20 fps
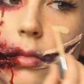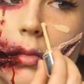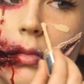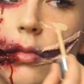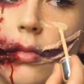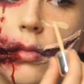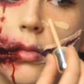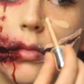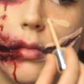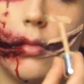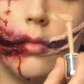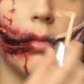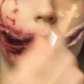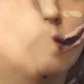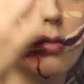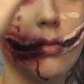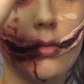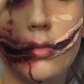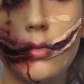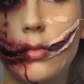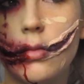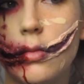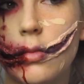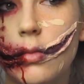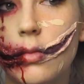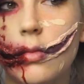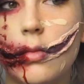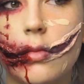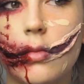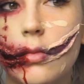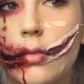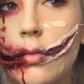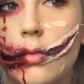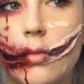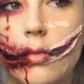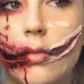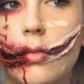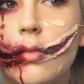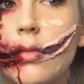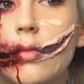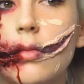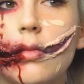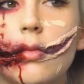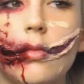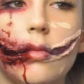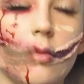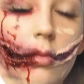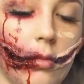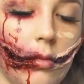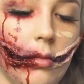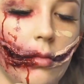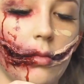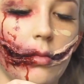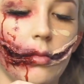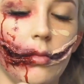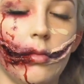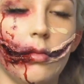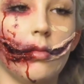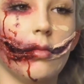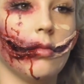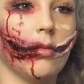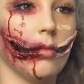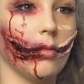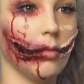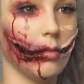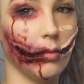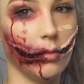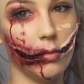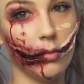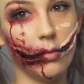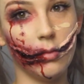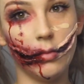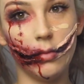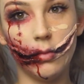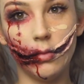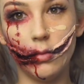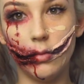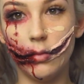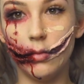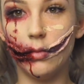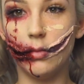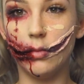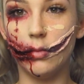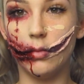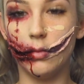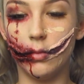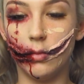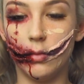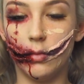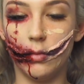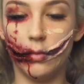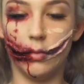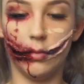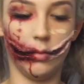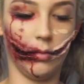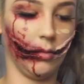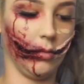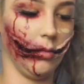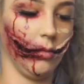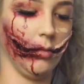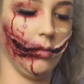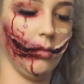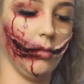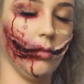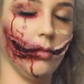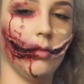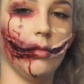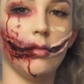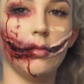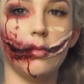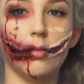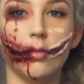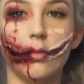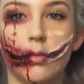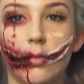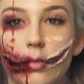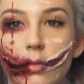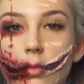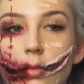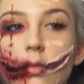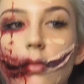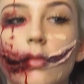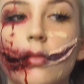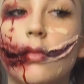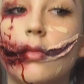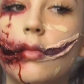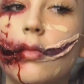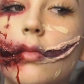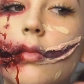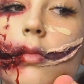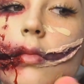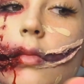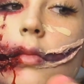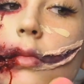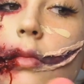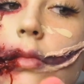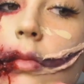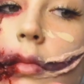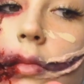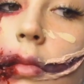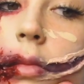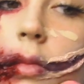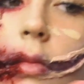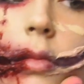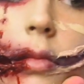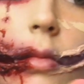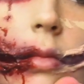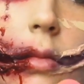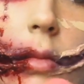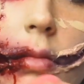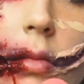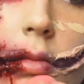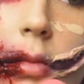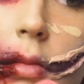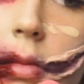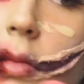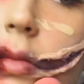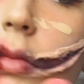blend that into my skin with a dry beauty blender actually. Not doing it very neatly, just kind of doing it all over the shop. It